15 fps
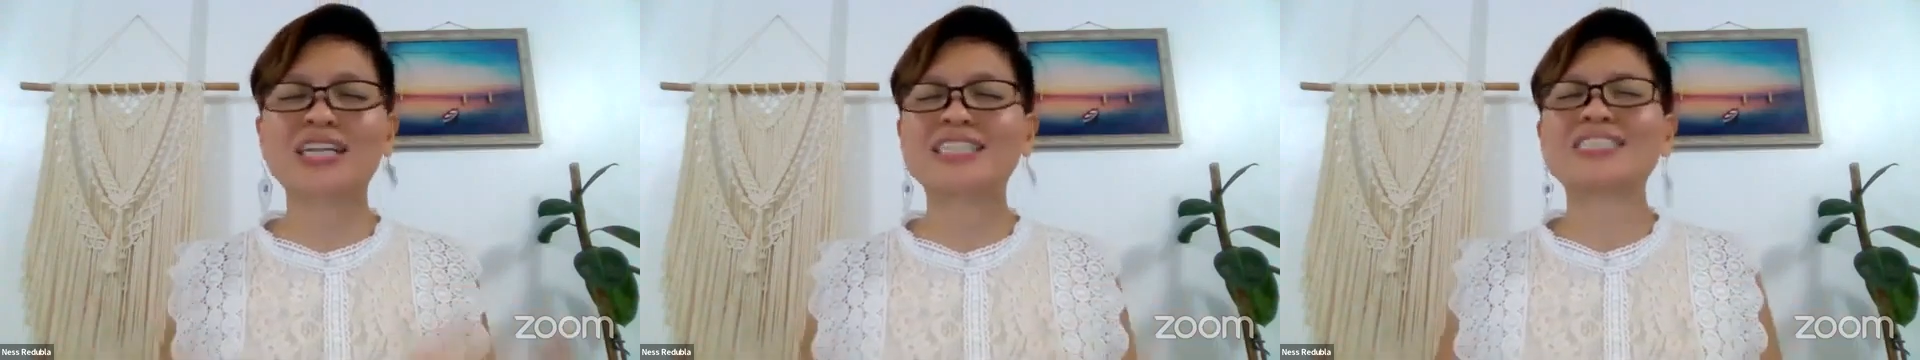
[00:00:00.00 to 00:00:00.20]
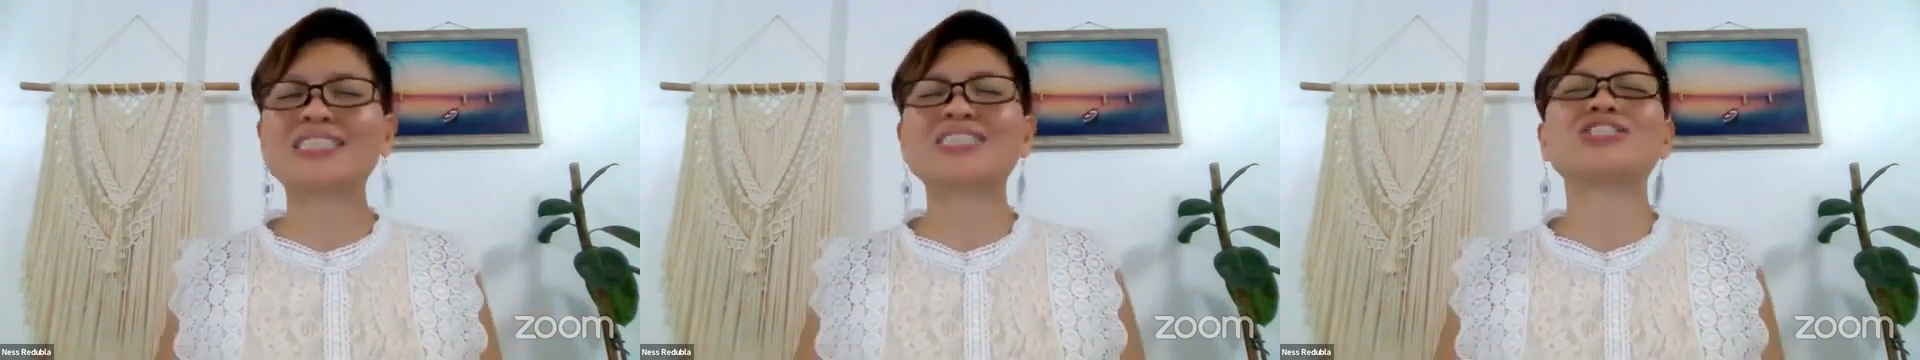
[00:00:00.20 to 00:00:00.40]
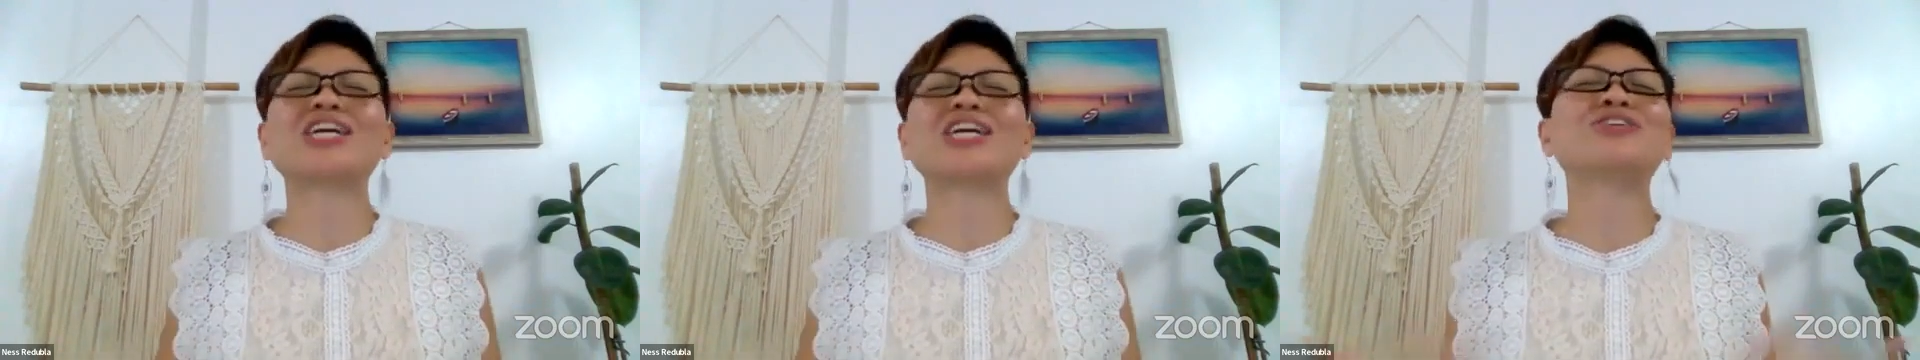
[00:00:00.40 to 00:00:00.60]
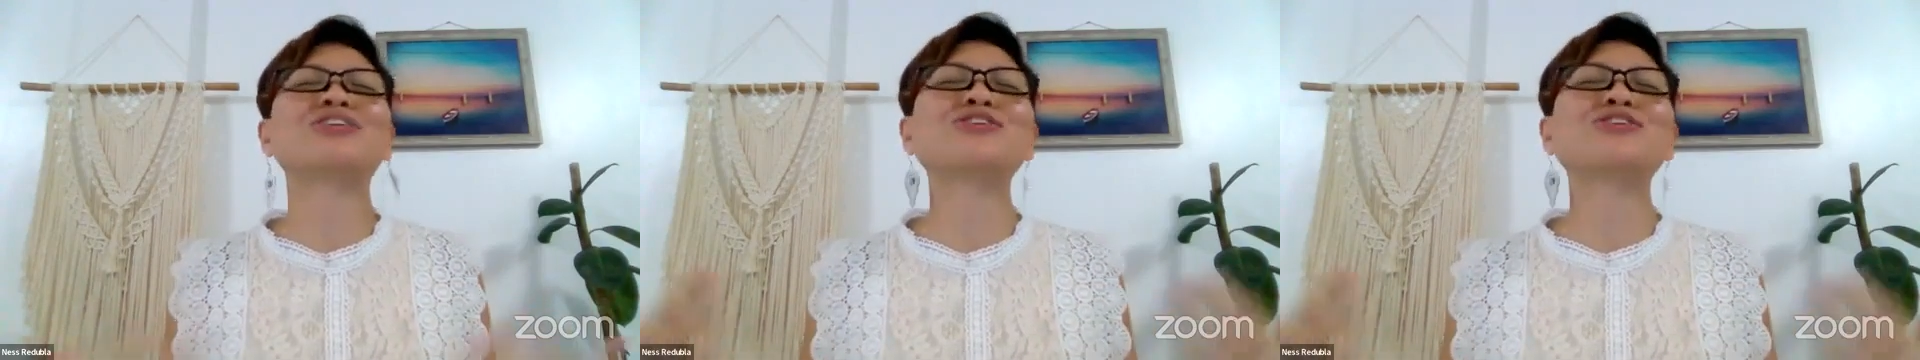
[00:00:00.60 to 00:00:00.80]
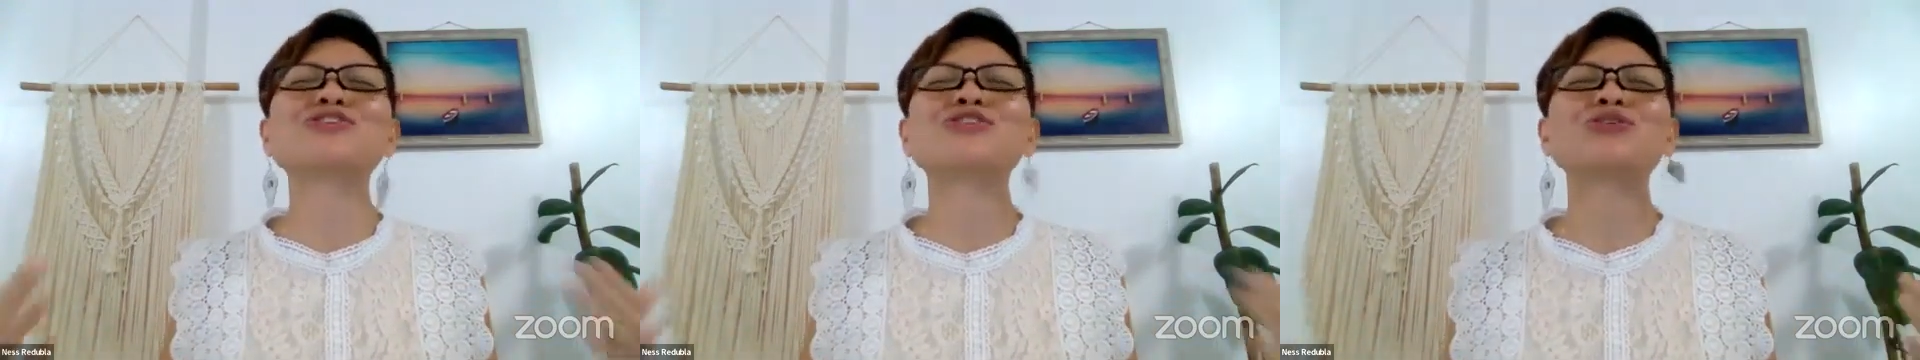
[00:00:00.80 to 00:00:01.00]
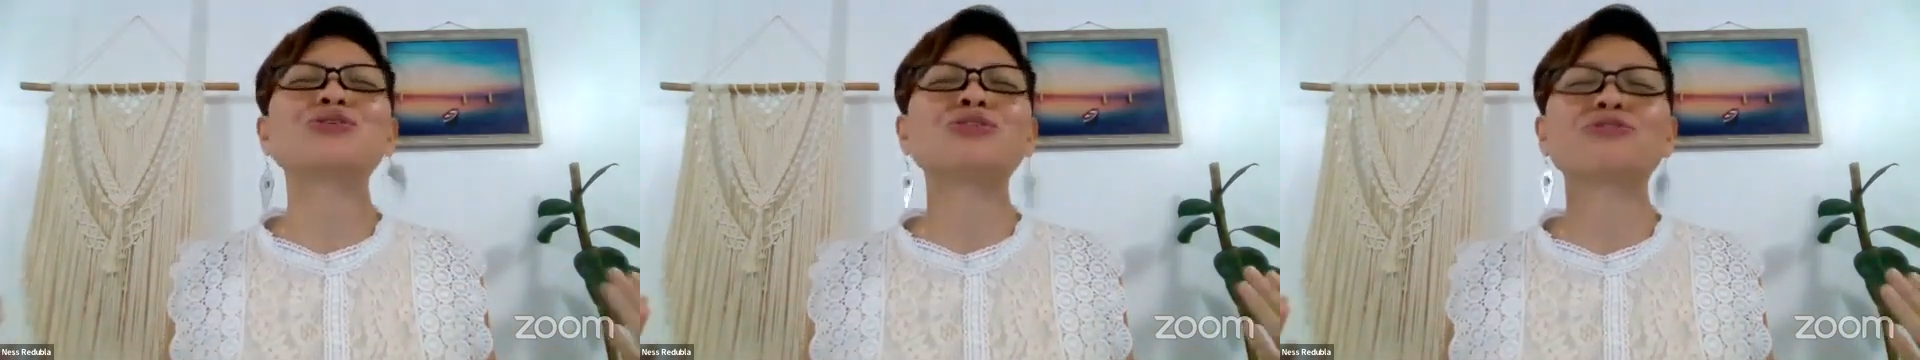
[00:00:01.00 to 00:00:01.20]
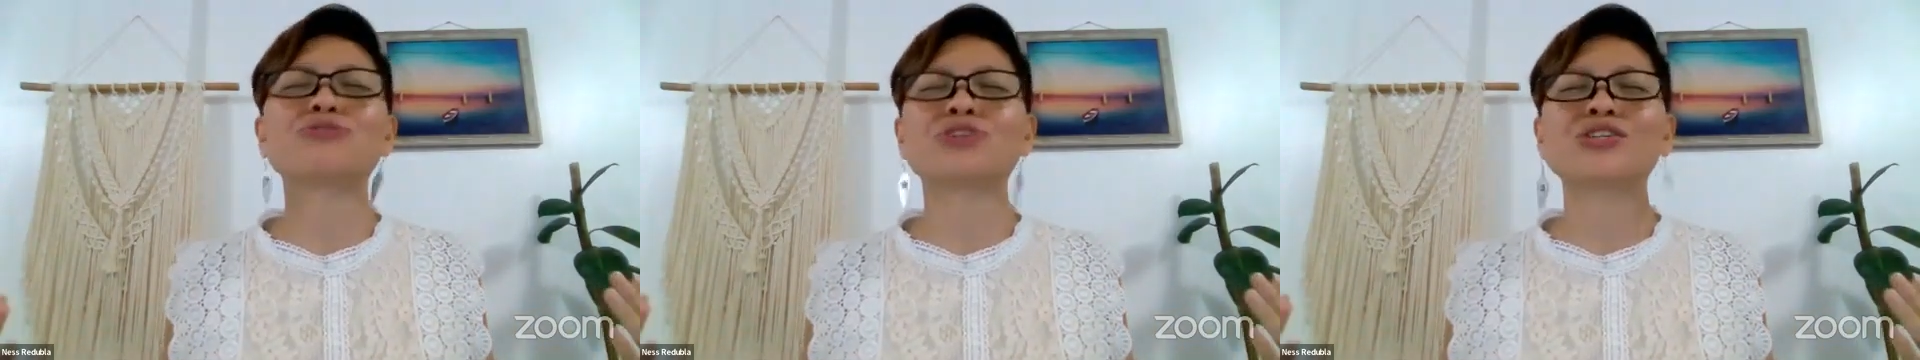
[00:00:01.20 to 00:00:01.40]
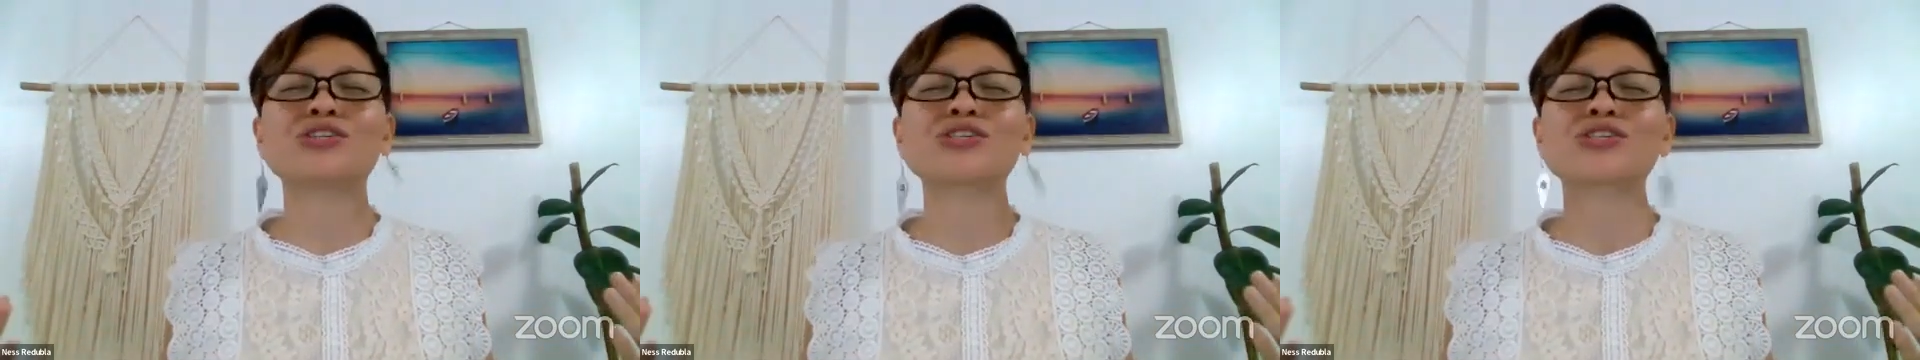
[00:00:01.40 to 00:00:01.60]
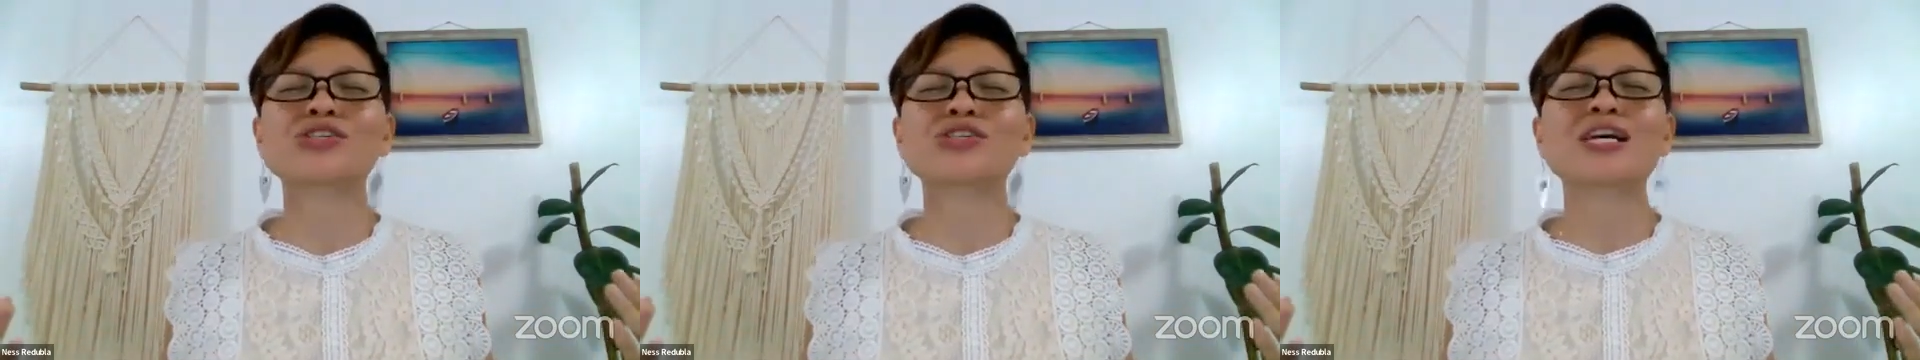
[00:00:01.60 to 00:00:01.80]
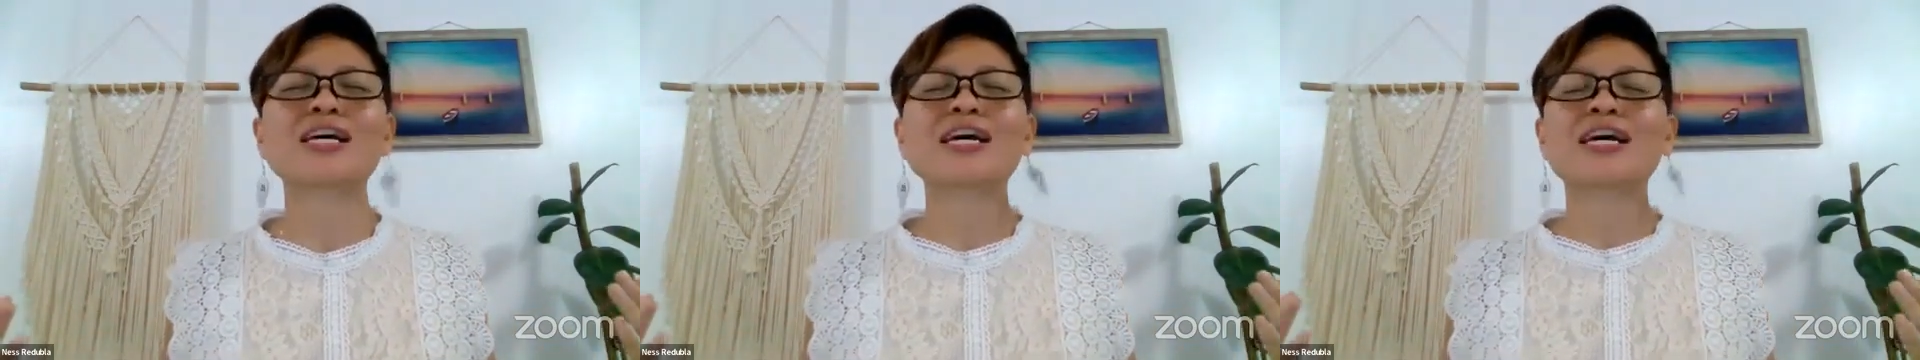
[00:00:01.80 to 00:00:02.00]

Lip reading: and a generous universe,